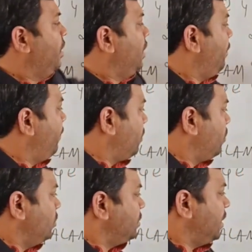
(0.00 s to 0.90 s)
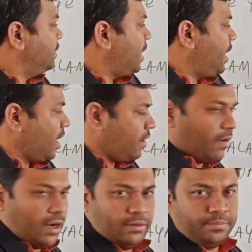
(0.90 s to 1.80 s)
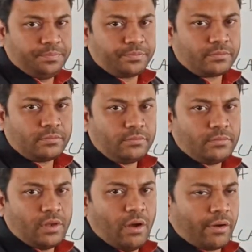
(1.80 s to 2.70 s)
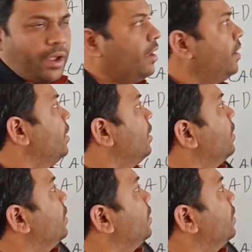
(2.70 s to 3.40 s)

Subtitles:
If two strings are equal, okay,